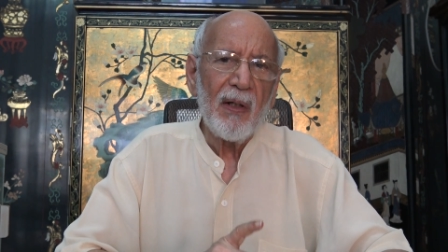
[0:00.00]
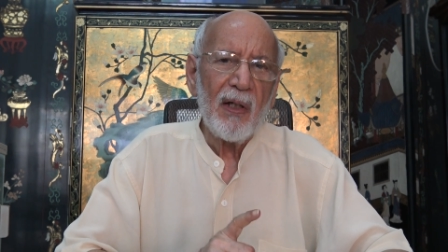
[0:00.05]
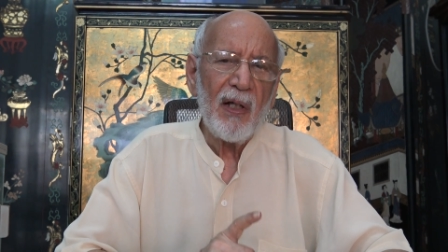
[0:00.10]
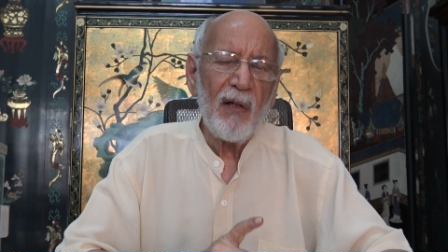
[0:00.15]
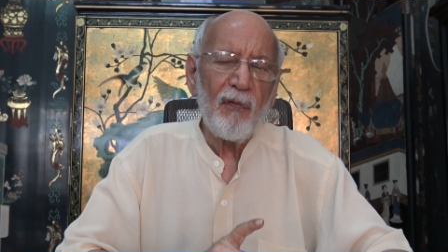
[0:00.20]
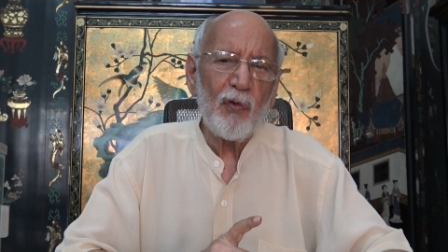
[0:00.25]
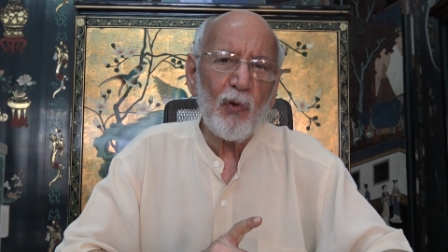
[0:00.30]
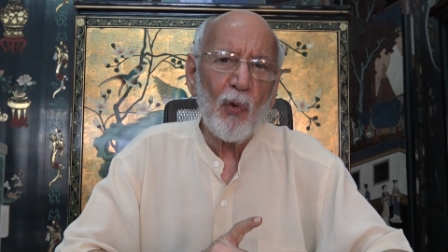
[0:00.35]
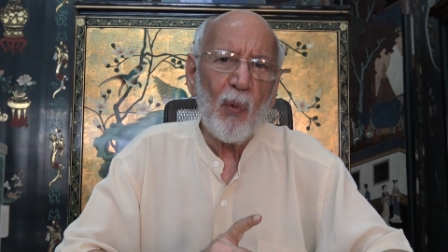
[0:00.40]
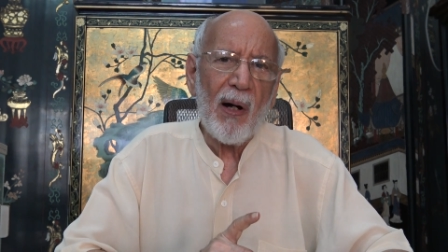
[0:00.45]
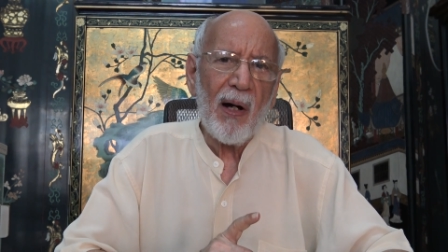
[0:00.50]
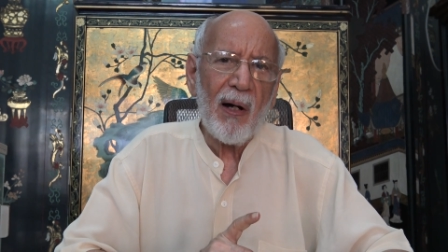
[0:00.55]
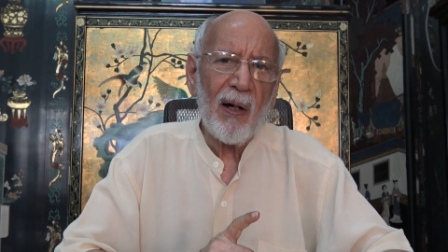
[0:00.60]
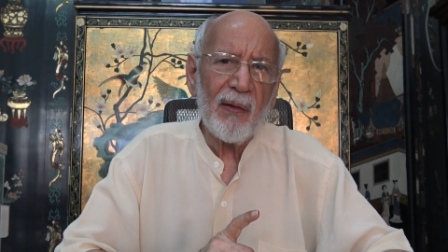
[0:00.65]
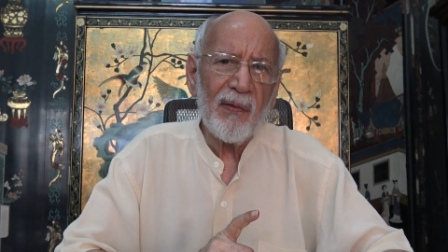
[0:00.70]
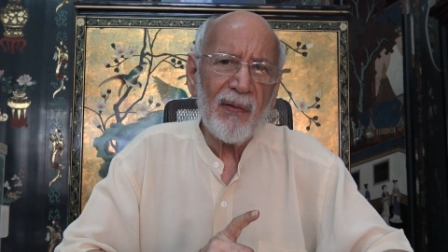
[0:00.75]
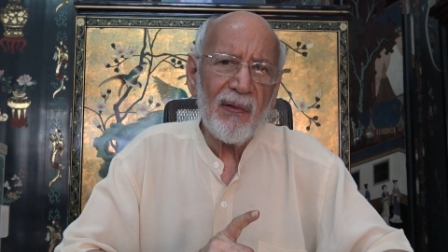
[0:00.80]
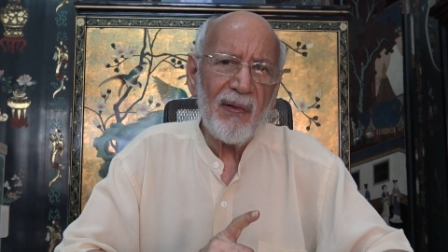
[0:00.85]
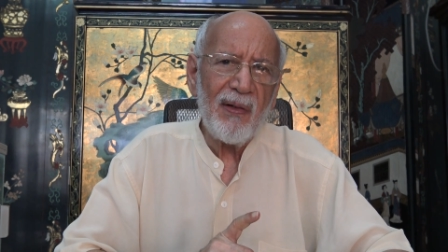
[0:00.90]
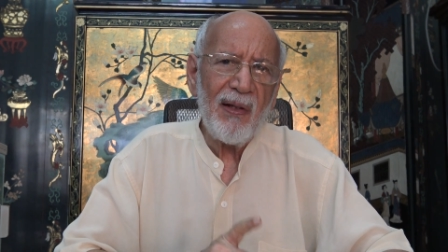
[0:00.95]
If you
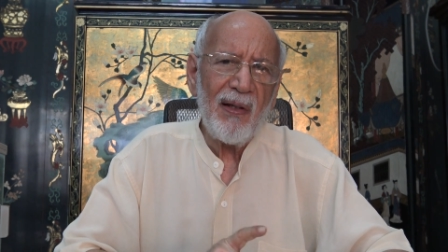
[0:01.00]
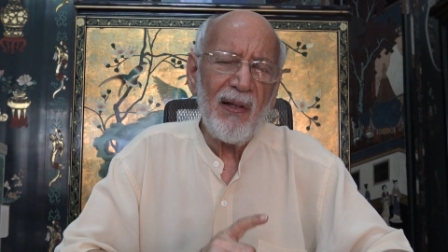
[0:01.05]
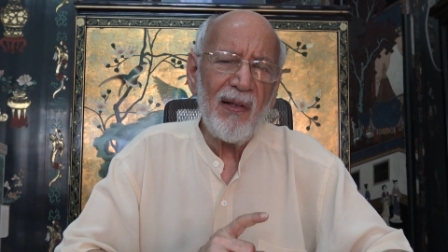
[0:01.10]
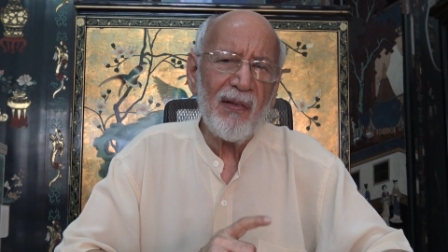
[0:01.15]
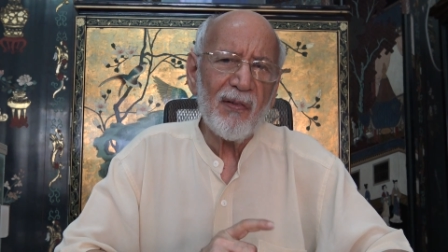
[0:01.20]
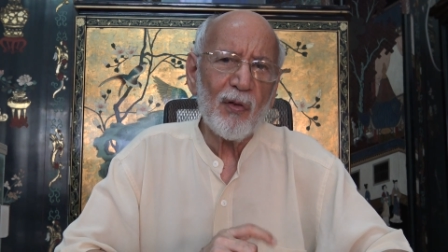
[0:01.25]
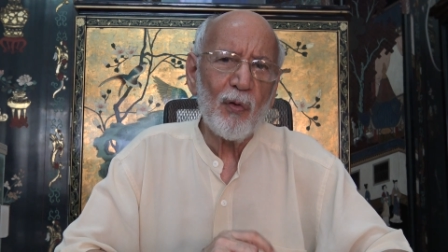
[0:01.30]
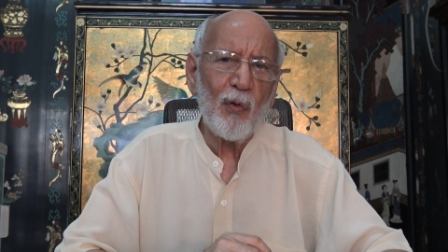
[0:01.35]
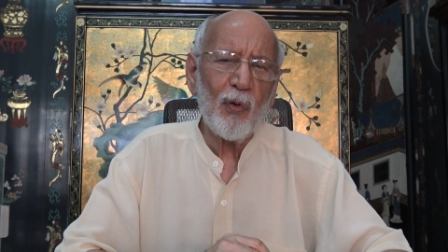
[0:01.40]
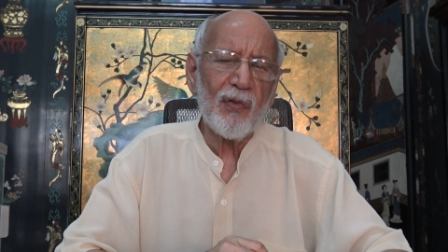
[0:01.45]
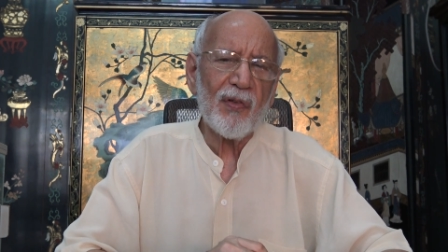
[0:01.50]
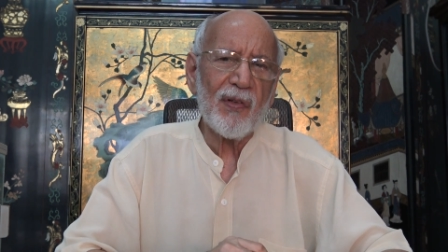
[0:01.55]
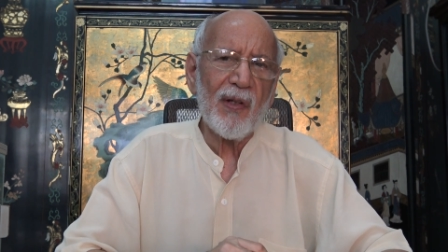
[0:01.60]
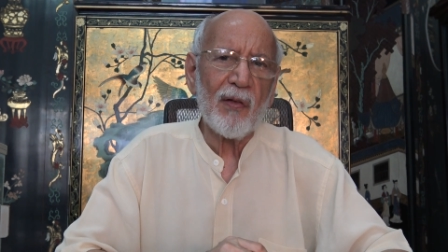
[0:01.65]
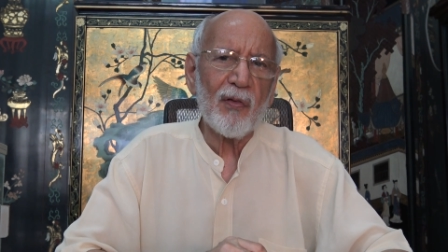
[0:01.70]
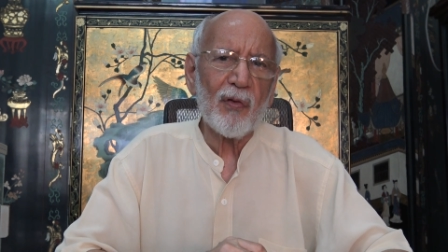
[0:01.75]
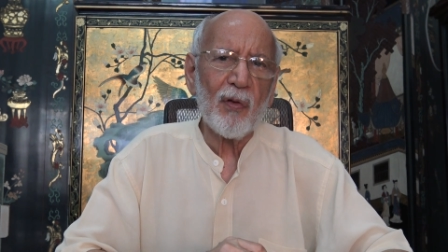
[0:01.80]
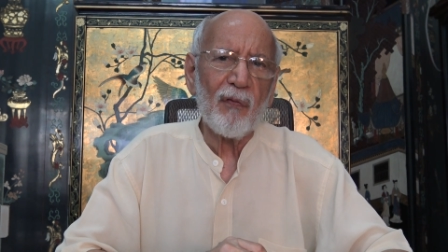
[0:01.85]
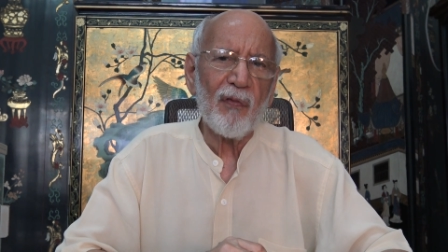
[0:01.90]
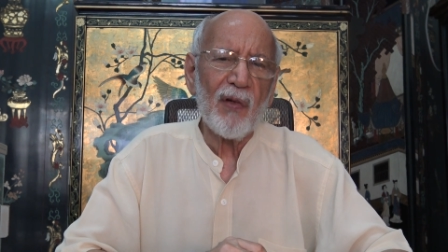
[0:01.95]
are these good
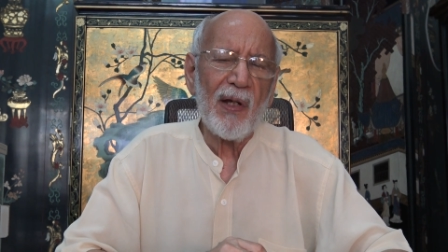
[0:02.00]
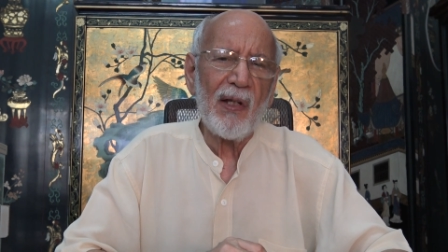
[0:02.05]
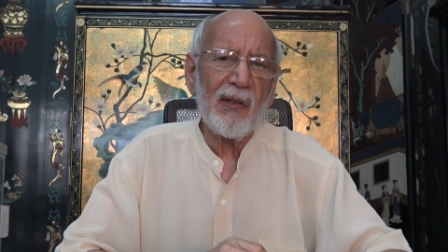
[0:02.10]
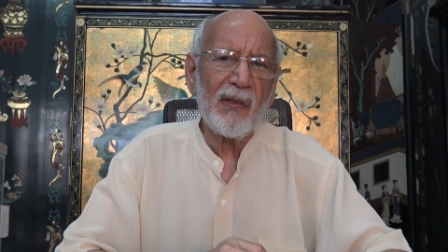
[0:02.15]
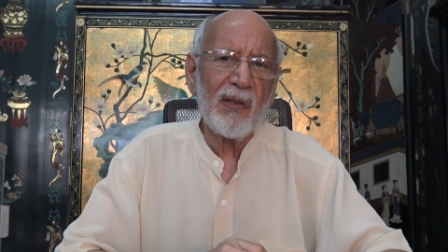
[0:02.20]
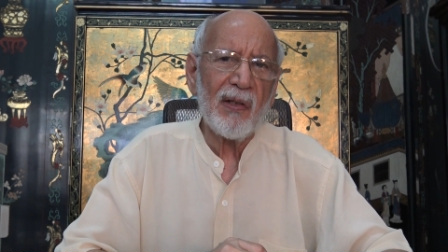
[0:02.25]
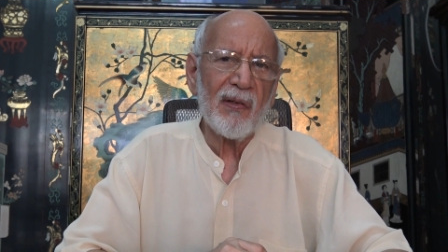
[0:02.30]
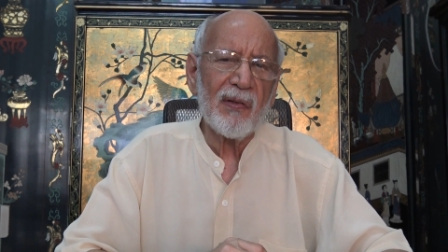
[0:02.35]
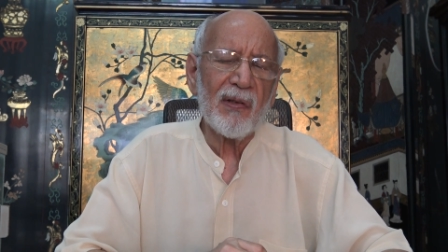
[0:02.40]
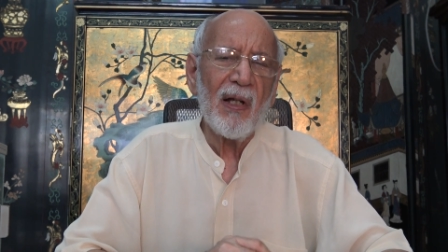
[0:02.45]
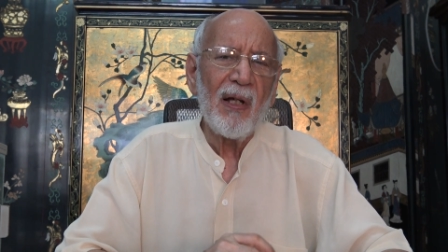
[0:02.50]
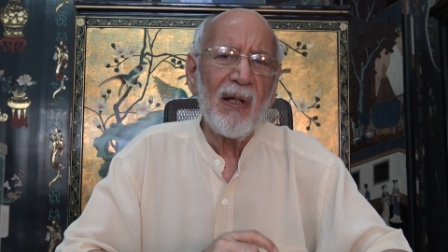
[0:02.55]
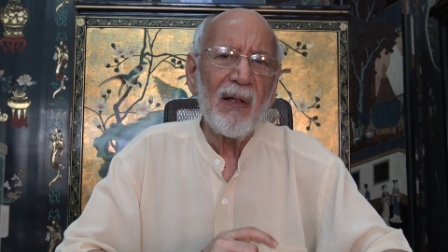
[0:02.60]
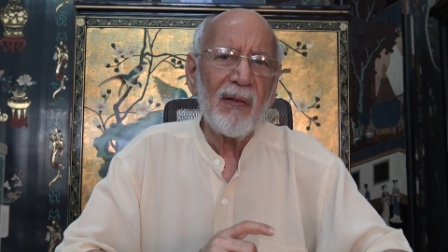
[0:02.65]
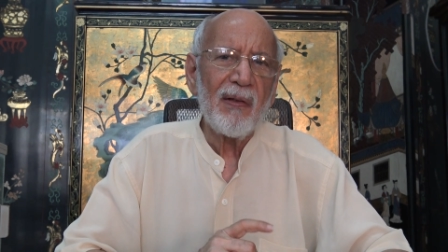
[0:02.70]
sets of ages,